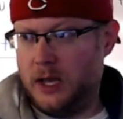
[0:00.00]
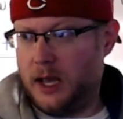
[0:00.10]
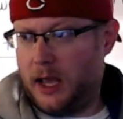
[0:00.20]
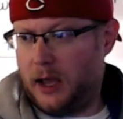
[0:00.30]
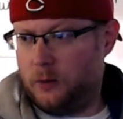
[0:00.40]

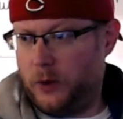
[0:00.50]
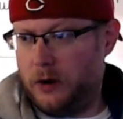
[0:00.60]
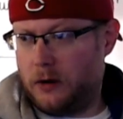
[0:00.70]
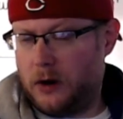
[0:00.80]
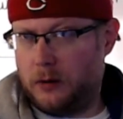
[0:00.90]
and we
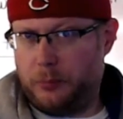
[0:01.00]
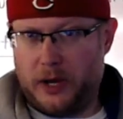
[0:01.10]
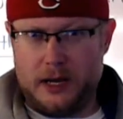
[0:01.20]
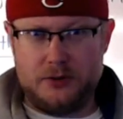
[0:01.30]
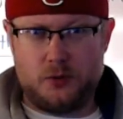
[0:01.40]
are on
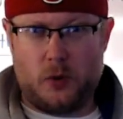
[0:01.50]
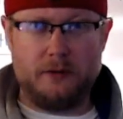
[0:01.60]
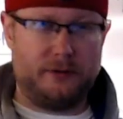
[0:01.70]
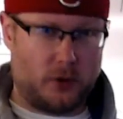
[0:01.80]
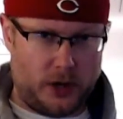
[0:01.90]
page
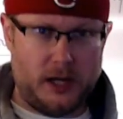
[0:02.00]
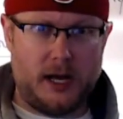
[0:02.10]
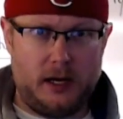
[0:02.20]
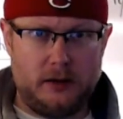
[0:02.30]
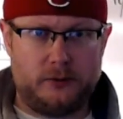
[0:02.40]

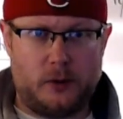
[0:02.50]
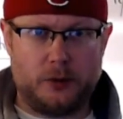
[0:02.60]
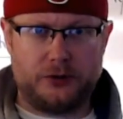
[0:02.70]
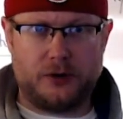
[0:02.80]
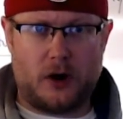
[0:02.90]
148 is what we're
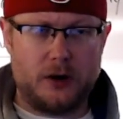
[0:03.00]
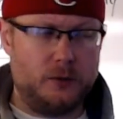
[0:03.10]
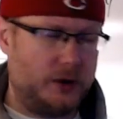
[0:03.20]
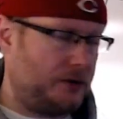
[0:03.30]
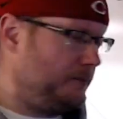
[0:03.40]
starting
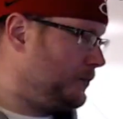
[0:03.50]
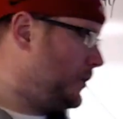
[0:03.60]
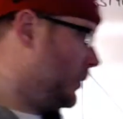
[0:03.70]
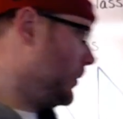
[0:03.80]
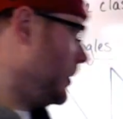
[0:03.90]
with,
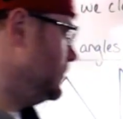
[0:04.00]
okay?